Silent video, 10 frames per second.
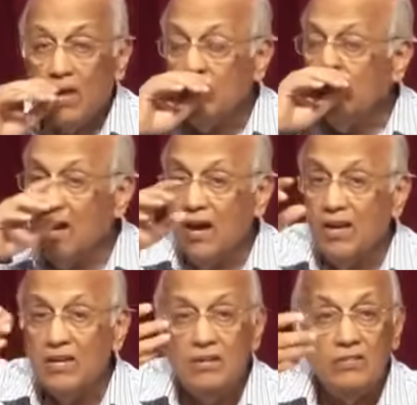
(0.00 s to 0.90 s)
I mean, I,
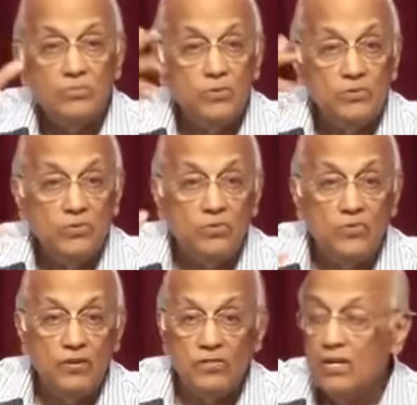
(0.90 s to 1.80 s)
I can dispose with you
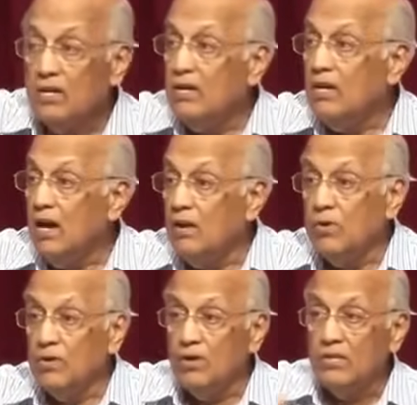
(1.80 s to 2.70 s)
fellows. I
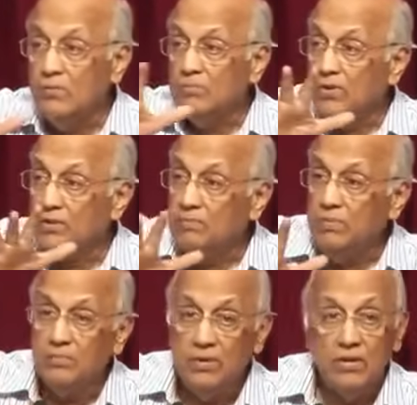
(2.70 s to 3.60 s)
want all the important
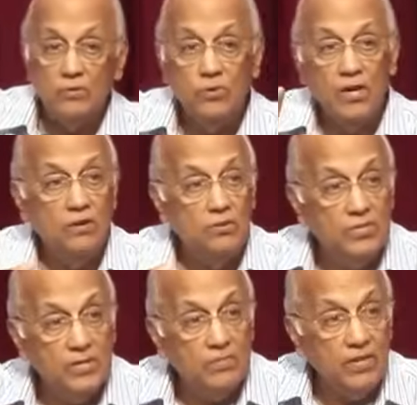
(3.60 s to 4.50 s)
people here who can do
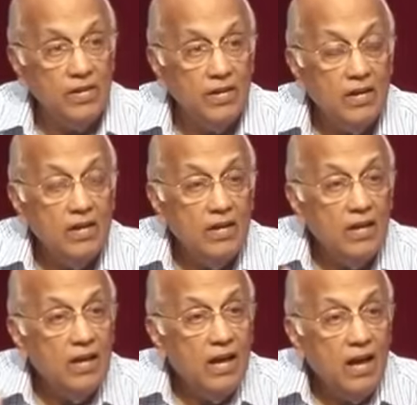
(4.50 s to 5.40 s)
something.
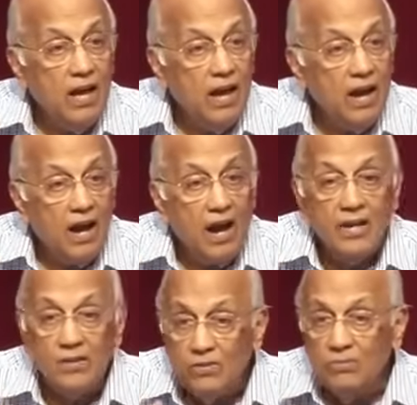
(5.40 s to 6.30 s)

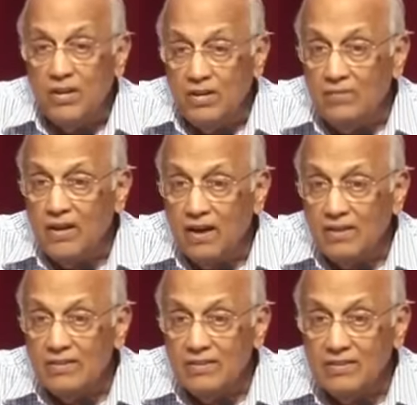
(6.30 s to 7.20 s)
I don't believe
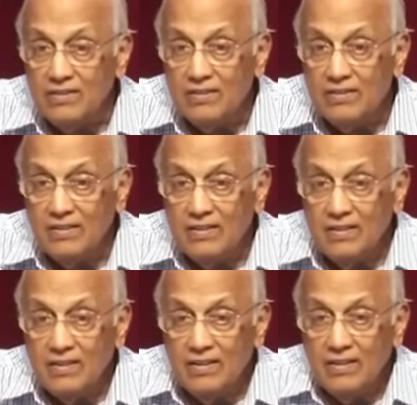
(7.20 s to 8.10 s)
that.
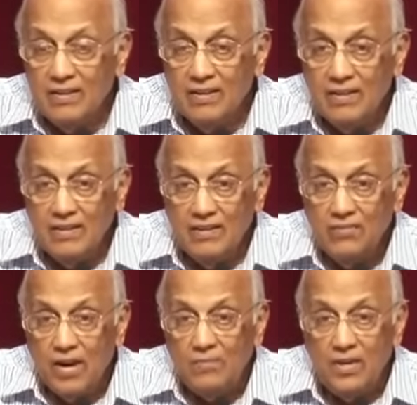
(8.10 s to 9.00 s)

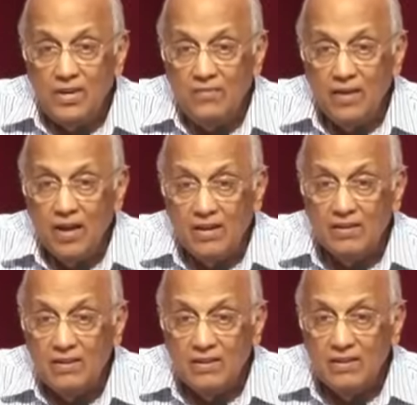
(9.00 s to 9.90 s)
If I believed
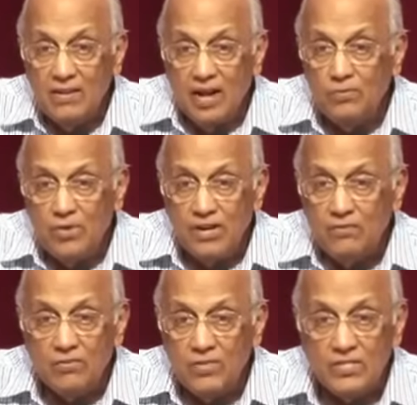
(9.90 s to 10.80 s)
that, I would
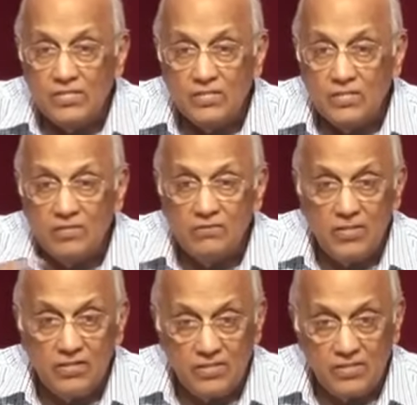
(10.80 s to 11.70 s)
never visit a single
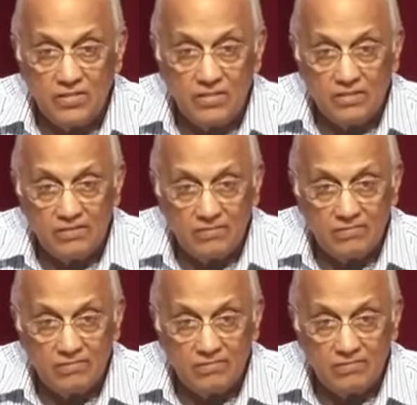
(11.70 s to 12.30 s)
village in India.